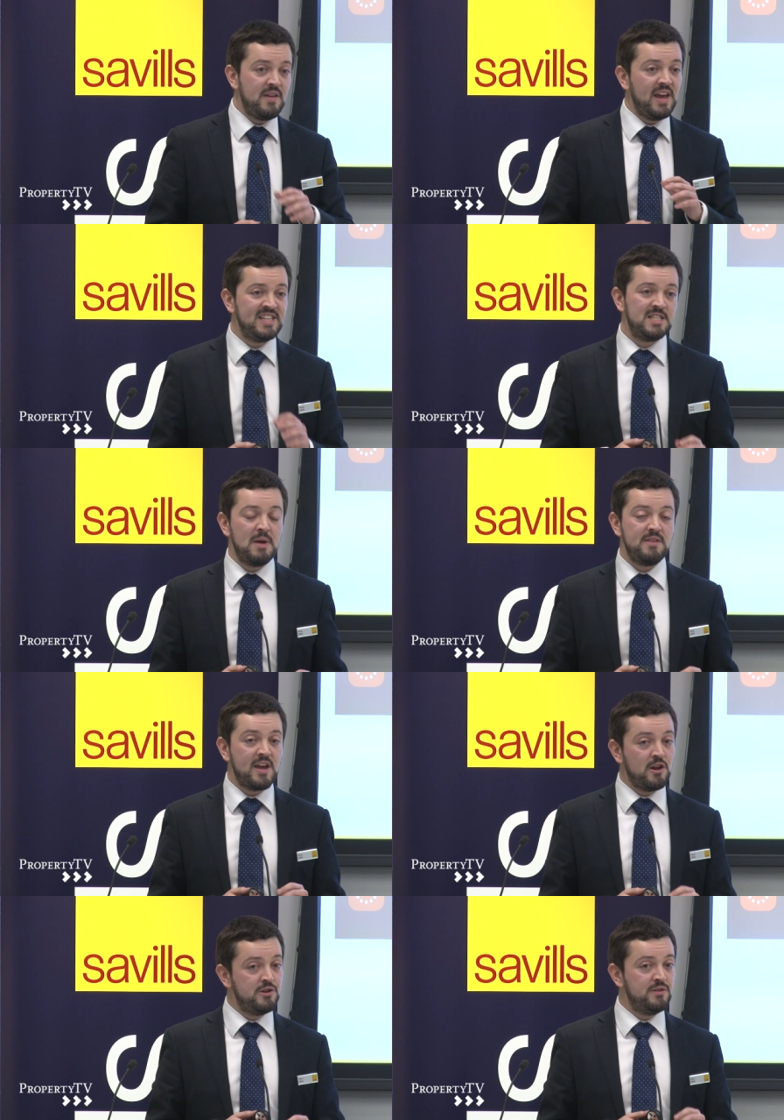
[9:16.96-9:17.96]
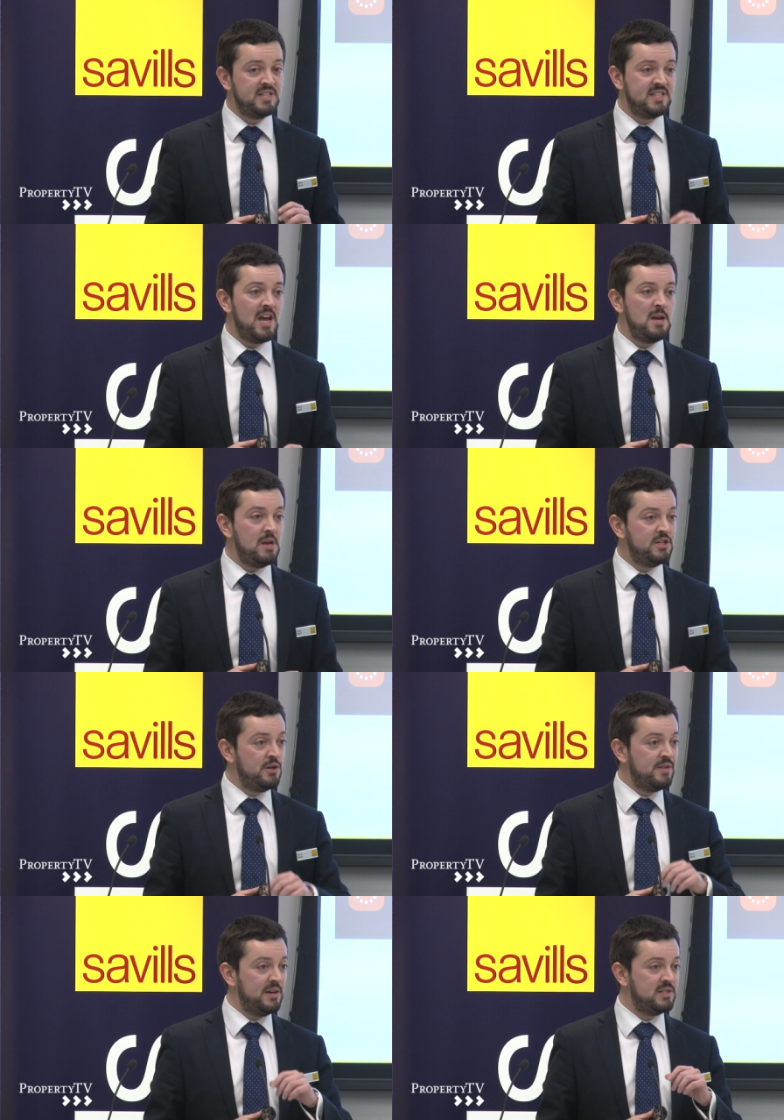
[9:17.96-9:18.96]
They estimate they're going to do the same in
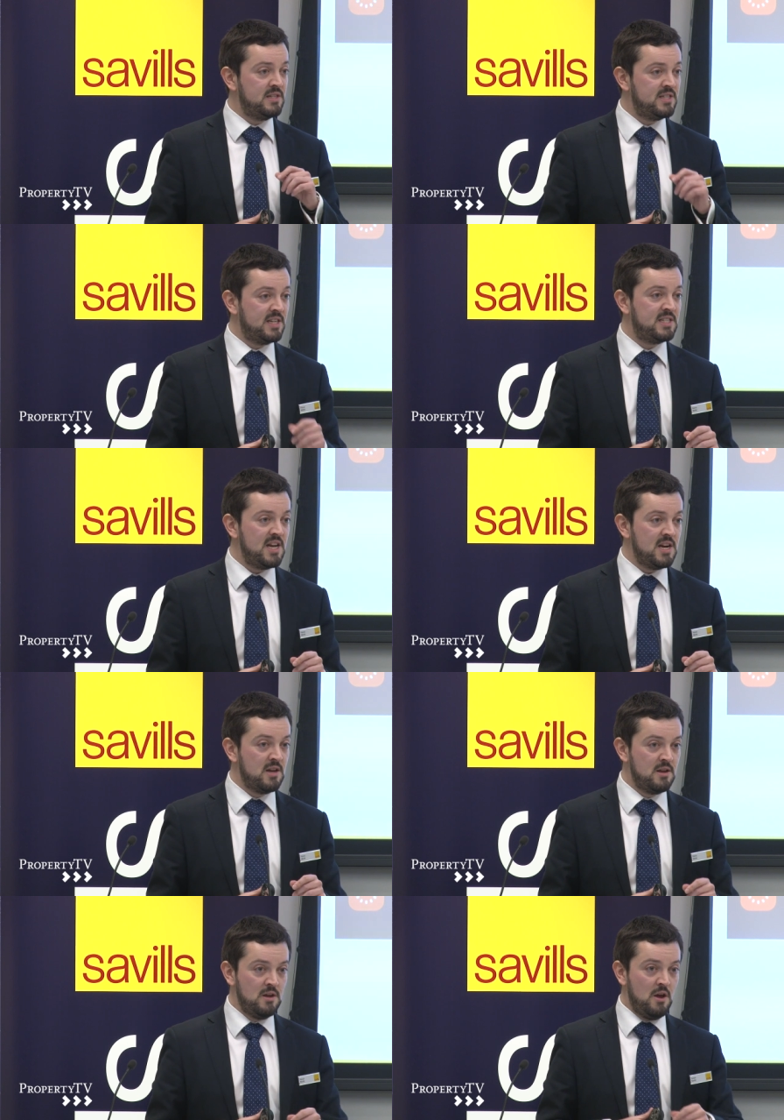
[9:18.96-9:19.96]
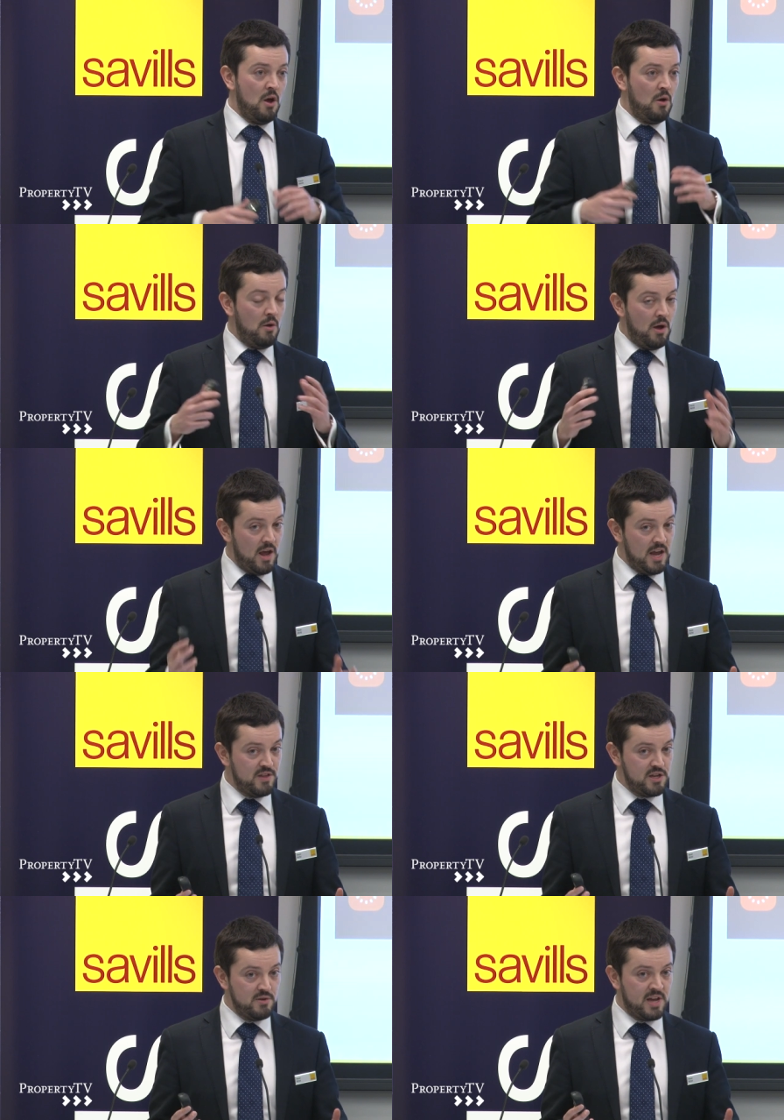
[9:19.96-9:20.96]
2016
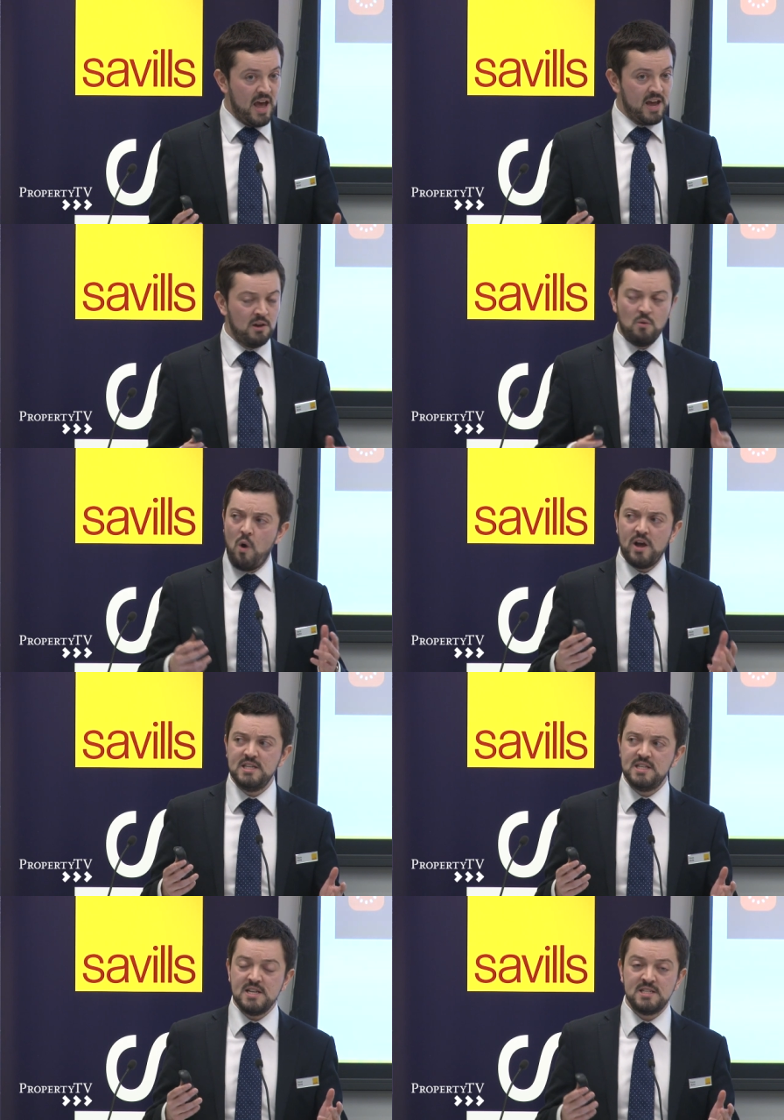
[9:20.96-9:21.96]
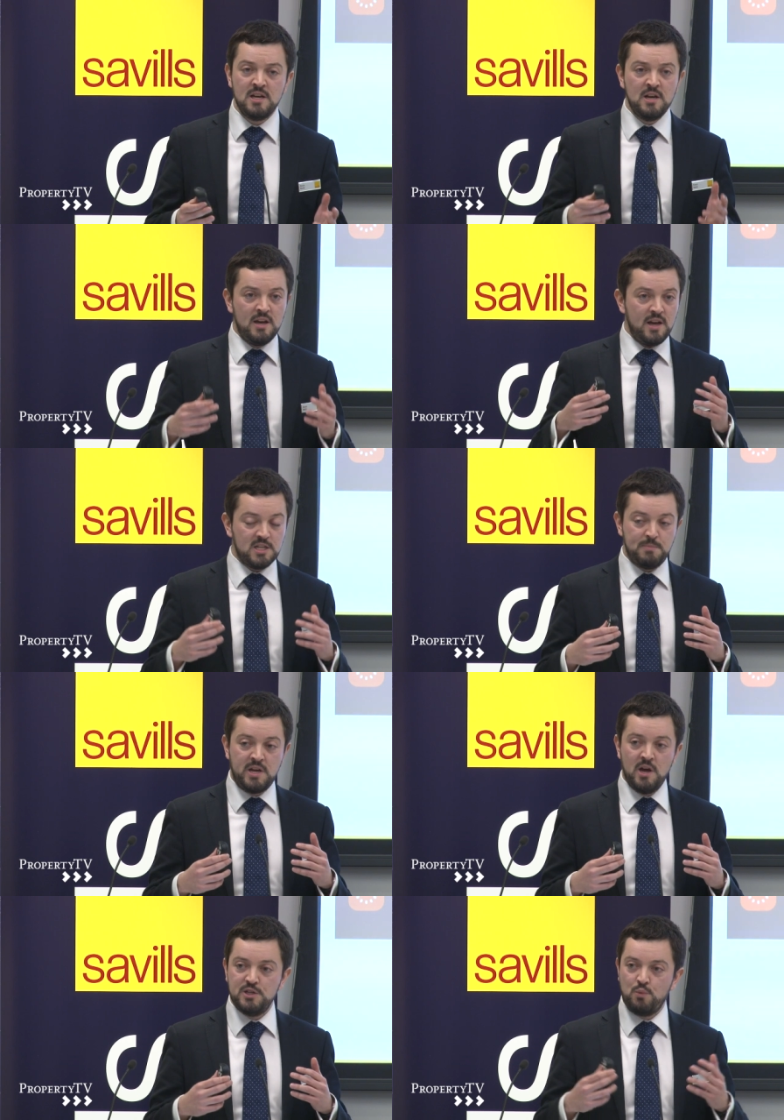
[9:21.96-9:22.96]
in the UK. Why is this? It's
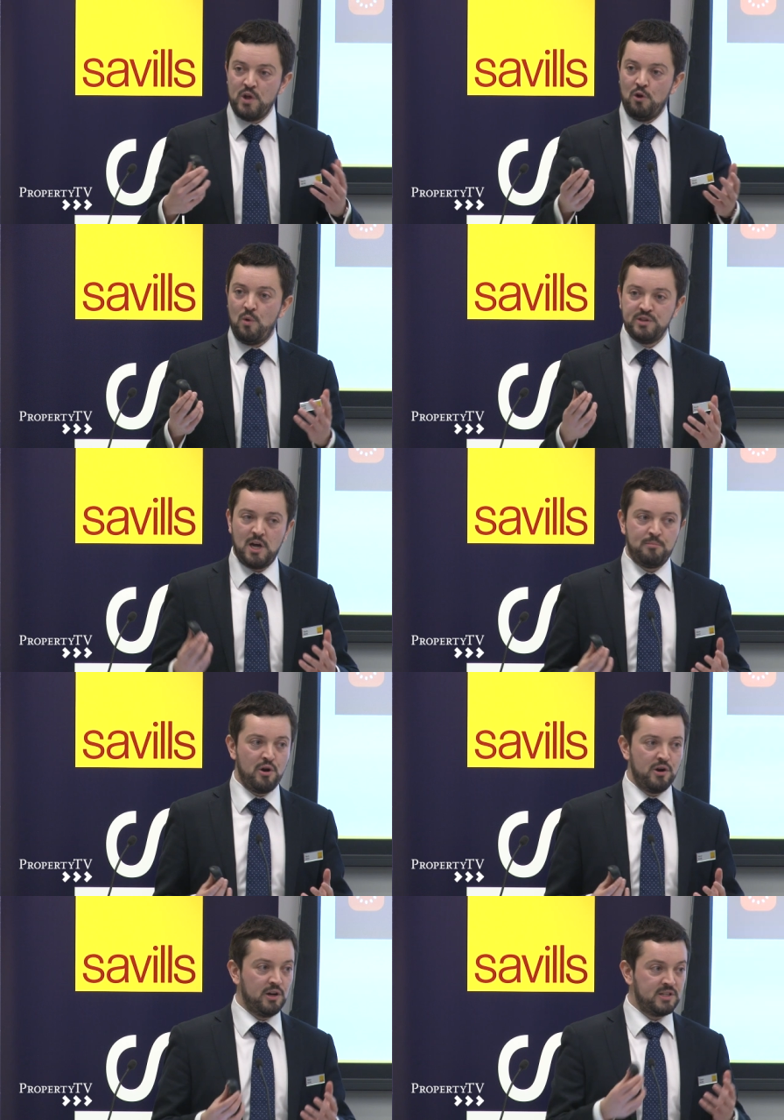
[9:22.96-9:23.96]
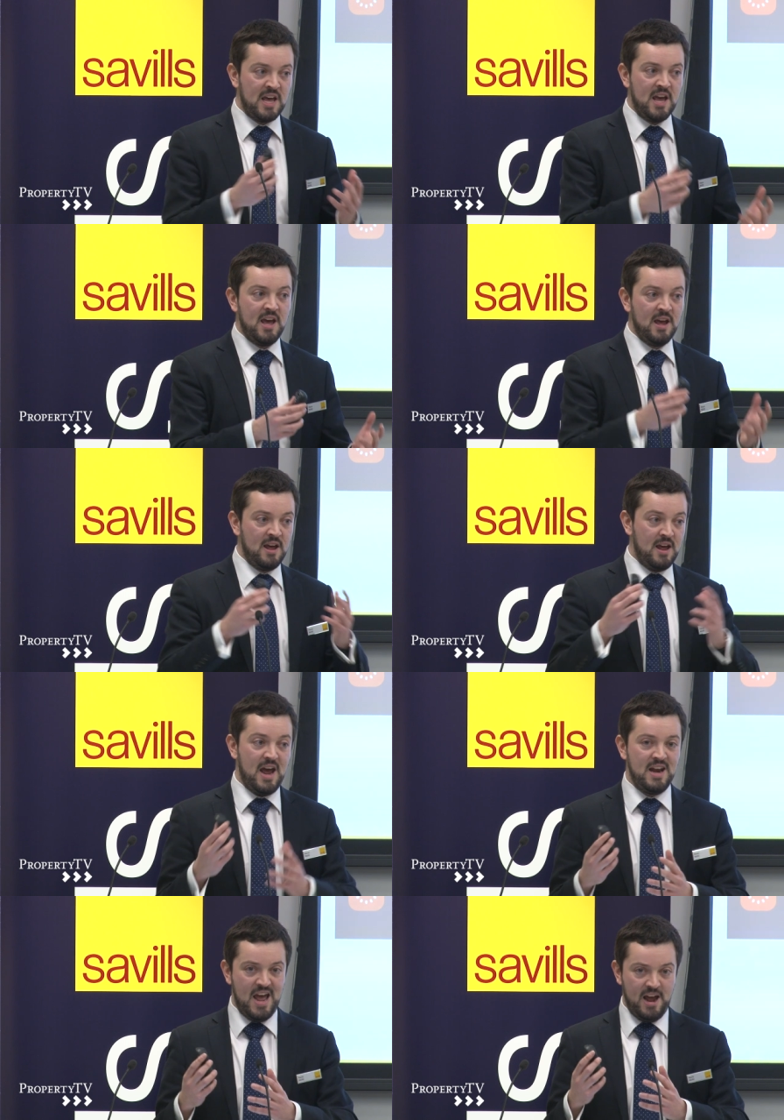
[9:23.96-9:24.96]
because we all want our product here
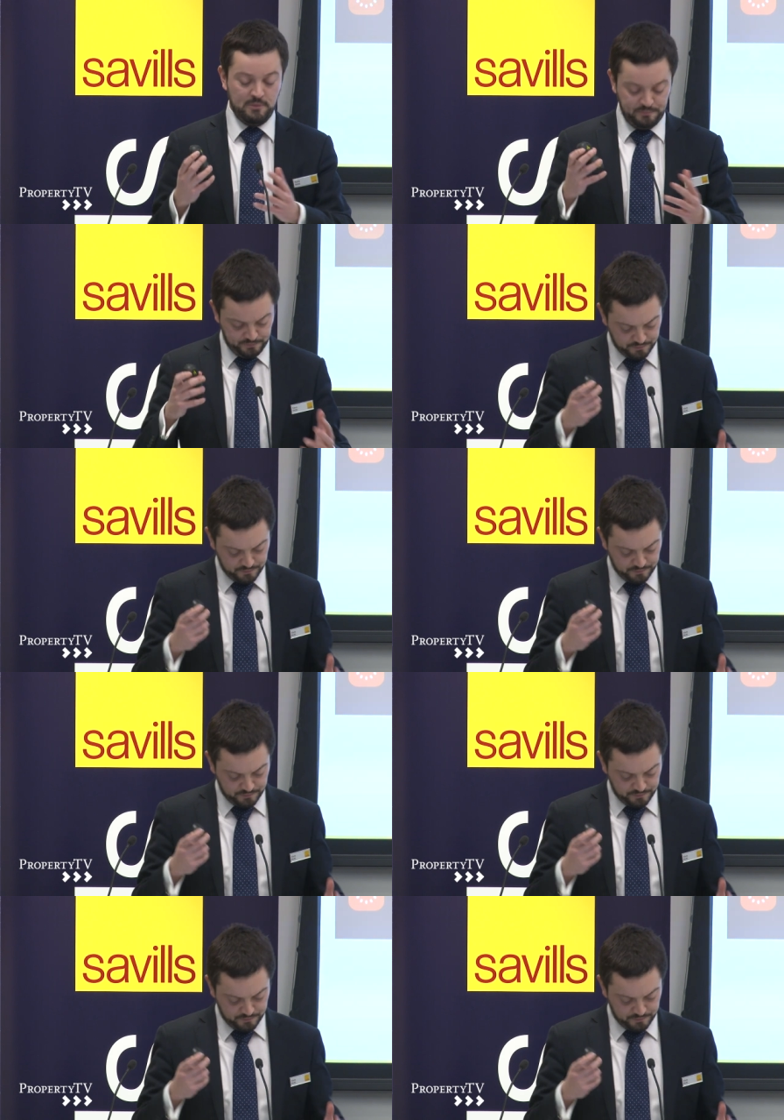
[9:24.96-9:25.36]
and now.